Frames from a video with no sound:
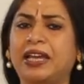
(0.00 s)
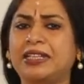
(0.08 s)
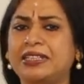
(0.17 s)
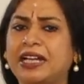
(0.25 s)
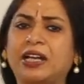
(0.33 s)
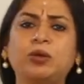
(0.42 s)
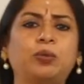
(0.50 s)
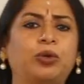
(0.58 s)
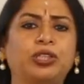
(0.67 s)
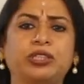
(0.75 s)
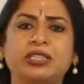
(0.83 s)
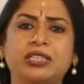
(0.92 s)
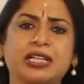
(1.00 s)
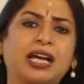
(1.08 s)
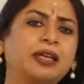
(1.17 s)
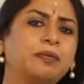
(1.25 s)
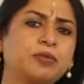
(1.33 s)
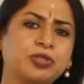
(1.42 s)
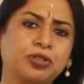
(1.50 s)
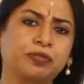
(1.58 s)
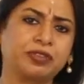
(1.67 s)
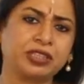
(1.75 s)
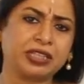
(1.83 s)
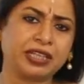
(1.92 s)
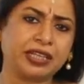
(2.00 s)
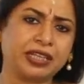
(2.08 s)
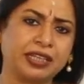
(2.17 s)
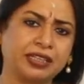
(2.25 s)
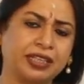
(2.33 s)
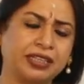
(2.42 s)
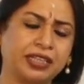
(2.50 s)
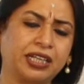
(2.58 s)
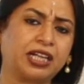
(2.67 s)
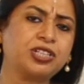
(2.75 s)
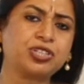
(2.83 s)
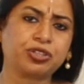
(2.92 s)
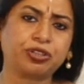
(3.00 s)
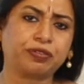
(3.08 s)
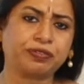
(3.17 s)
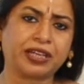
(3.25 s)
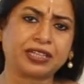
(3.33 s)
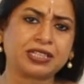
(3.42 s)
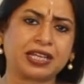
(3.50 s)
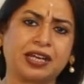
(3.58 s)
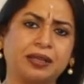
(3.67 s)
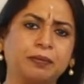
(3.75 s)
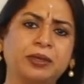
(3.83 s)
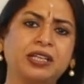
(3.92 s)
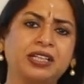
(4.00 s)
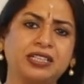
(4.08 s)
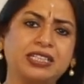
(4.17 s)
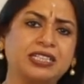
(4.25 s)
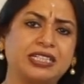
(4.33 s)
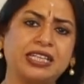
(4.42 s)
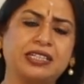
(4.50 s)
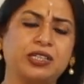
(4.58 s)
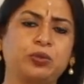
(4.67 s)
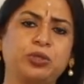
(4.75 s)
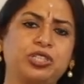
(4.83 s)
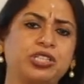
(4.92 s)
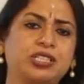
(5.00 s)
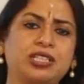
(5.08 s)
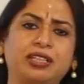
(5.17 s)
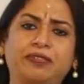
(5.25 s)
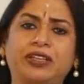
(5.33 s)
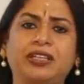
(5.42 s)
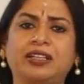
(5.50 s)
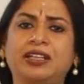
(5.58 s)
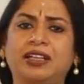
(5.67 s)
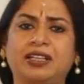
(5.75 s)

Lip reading: and done what the times of the day and the culture of that time dictated, which is living